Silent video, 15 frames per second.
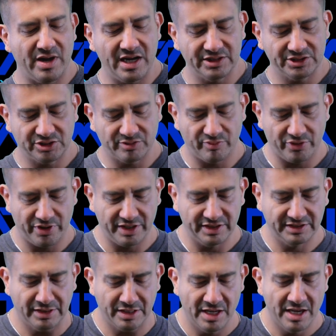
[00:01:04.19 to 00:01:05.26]
posture
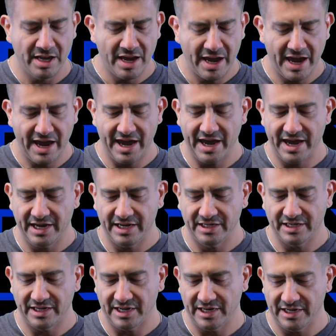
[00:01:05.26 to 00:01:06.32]
brace.
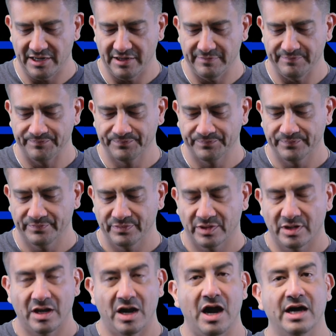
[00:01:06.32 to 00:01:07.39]
And
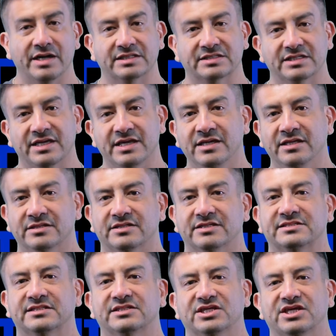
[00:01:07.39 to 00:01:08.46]
honestly,
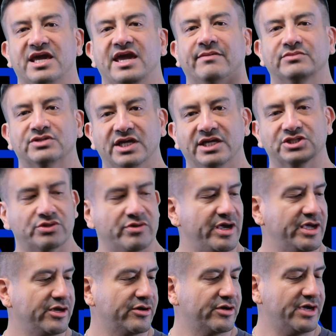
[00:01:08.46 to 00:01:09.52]
this is a game changer
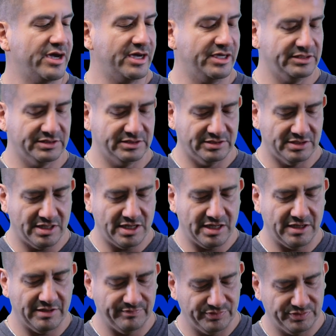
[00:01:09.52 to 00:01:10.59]
right here, guys.
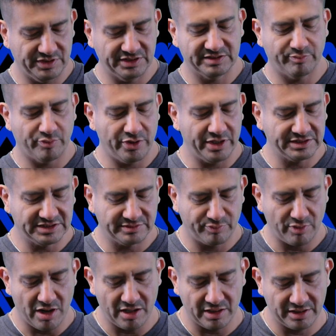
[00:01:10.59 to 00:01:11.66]
This brace is
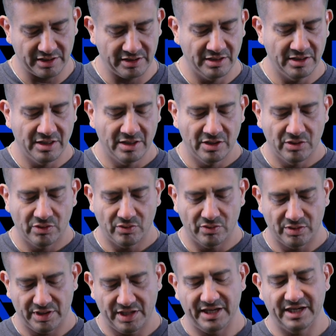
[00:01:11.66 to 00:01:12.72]
probably
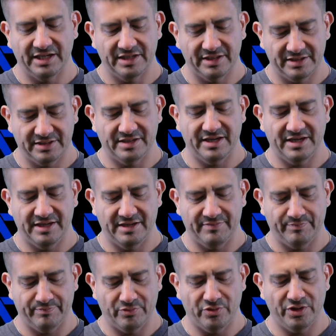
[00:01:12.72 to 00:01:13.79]

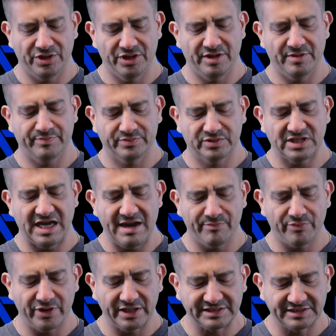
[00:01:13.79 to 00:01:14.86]
one of the
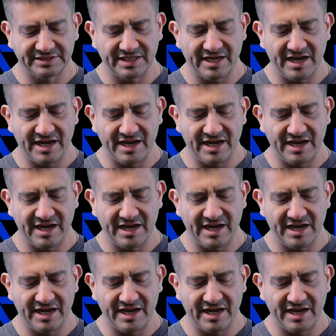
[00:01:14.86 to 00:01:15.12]
top braces